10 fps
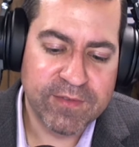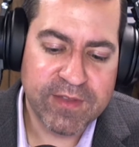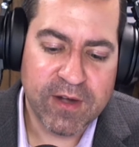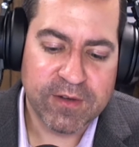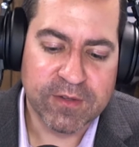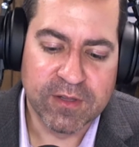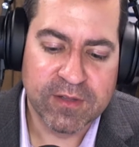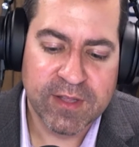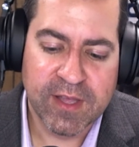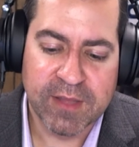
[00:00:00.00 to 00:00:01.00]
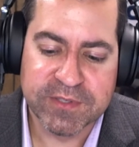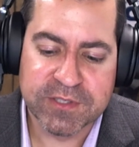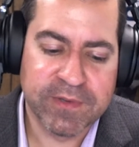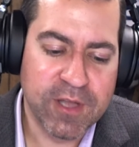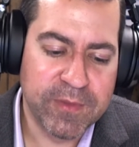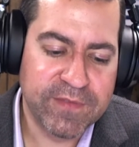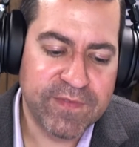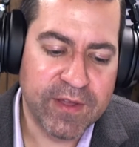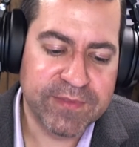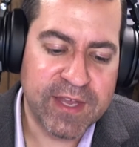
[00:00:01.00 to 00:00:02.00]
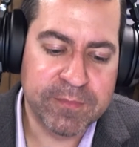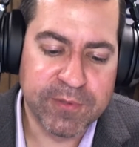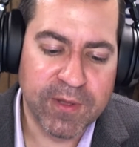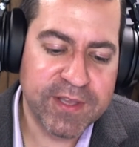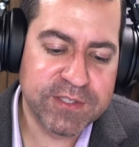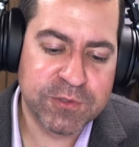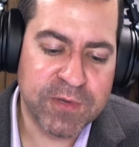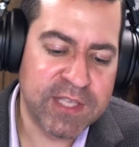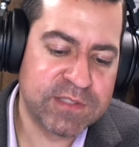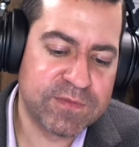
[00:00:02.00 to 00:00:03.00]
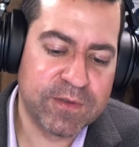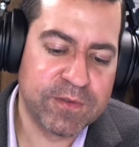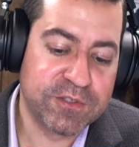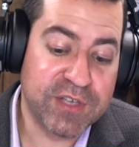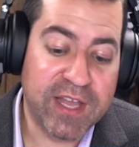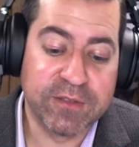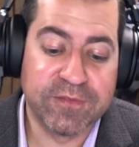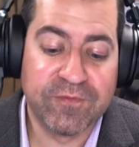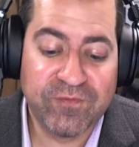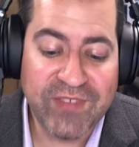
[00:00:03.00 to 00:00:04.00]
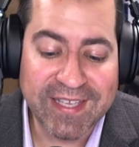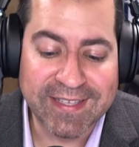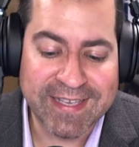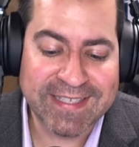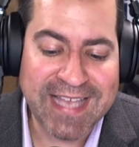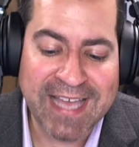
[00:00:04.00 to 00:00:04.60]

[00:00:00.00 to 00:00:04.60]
of the article, uh, Mr. Maccoby, felt that employees transferred their childhood feelings